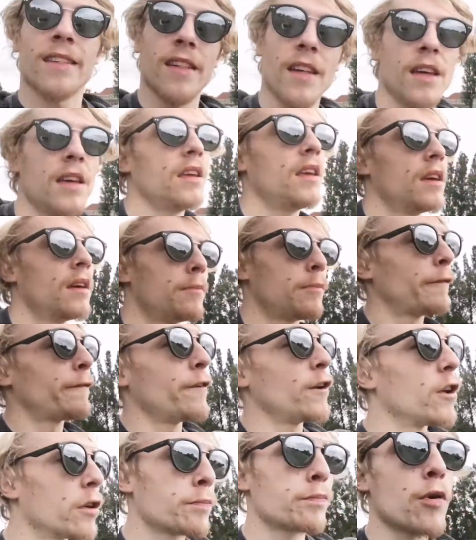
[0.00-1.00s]
see my
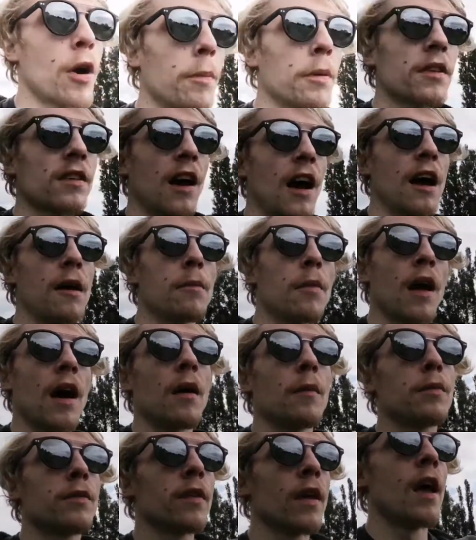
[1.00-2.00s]
first proper time
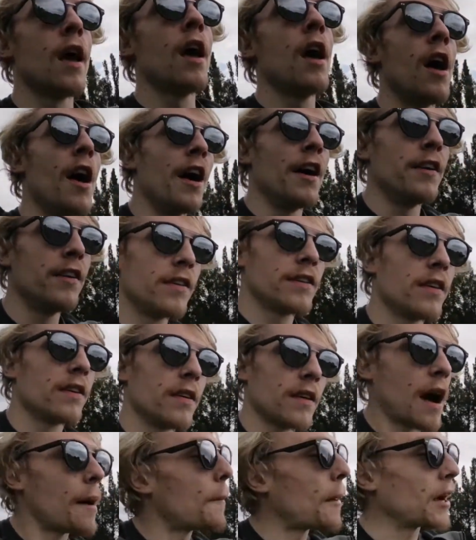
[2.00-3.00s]
lapse. And
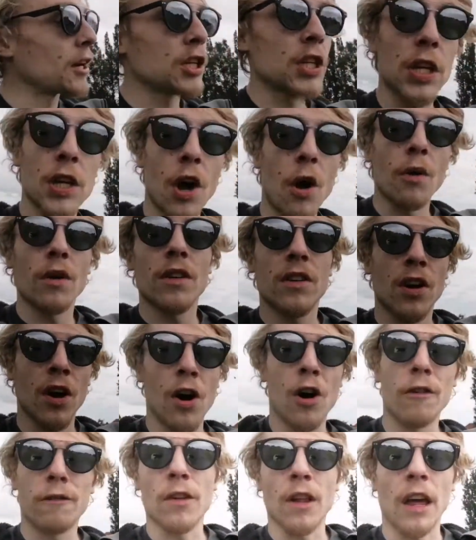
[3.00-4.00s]
I'm actually going to
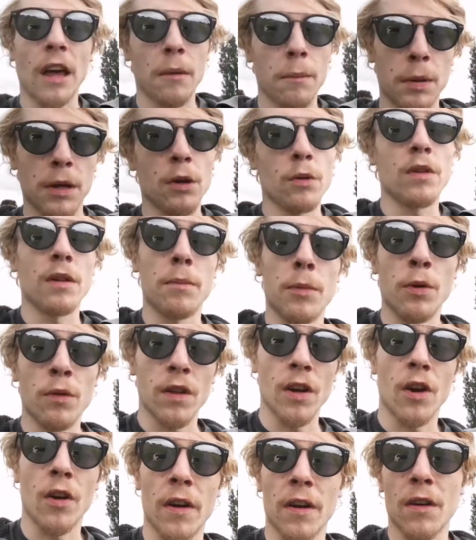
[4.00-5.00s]
hopefully be using
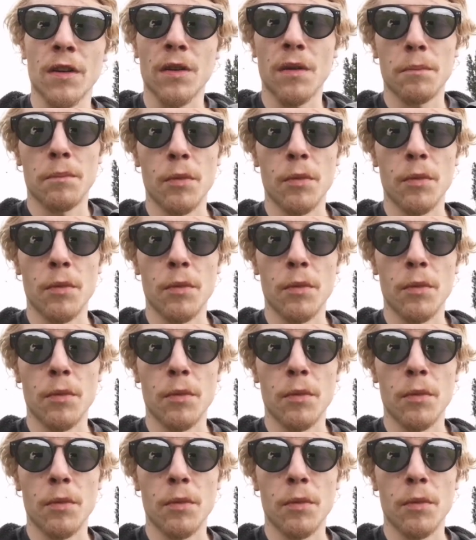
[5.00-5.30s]
music on it.